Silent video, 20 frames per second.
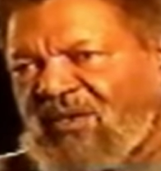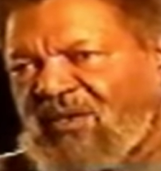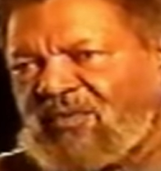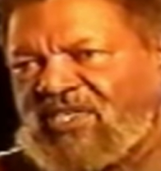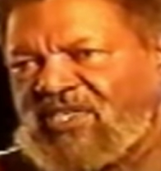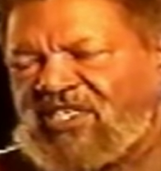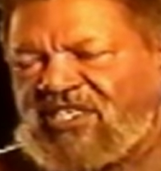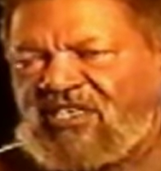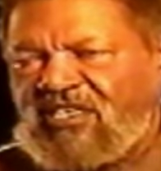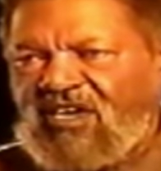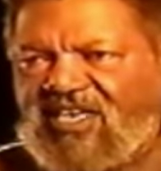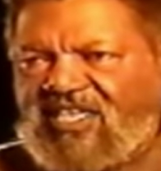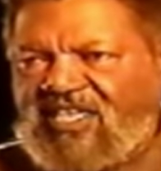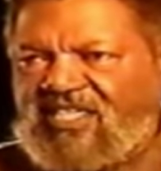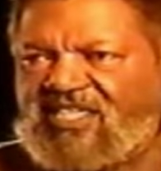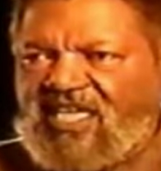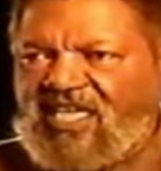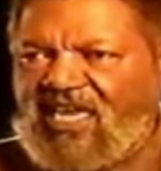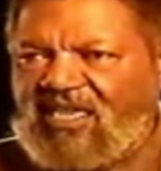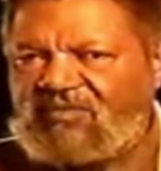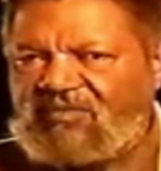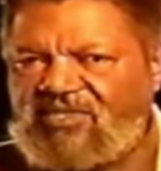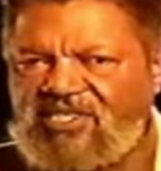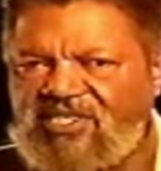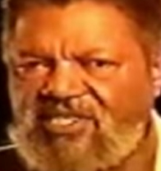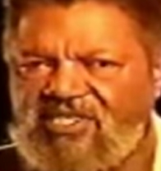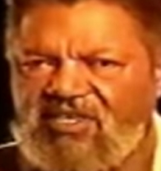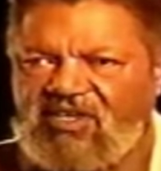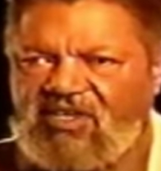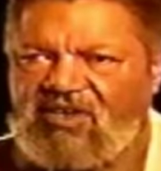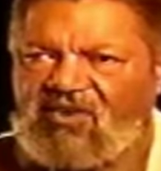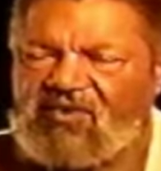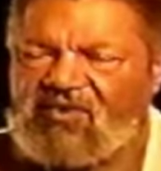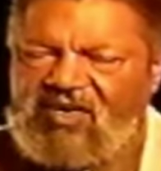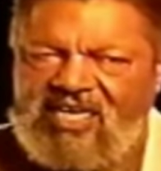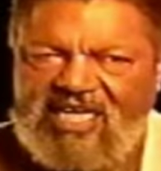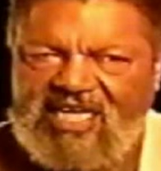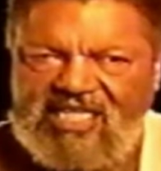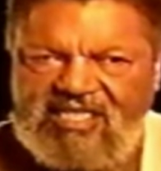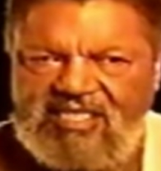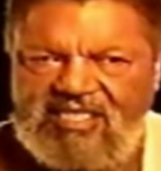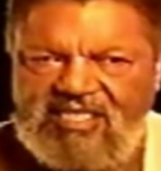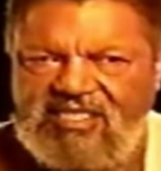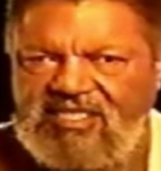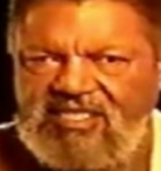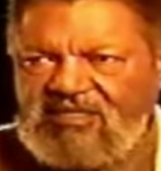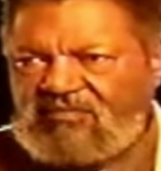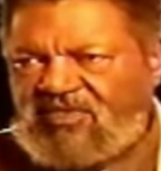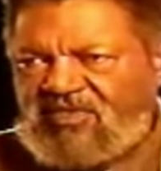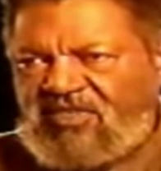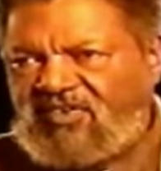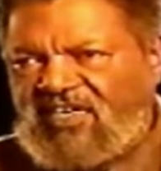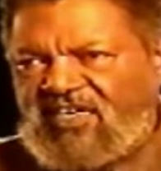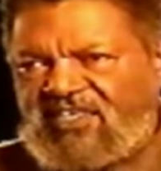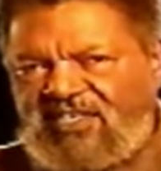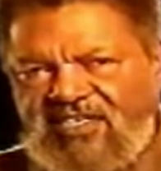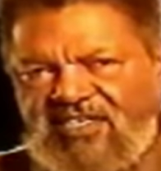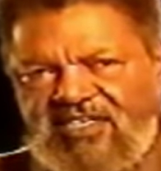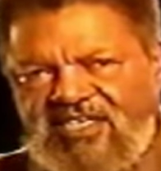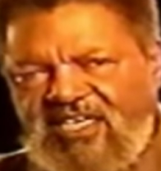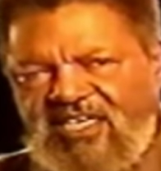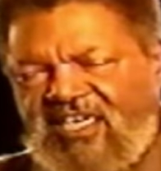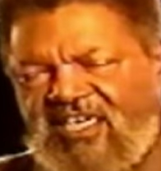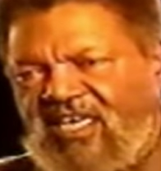We started that. We started all kinds of demonstrations.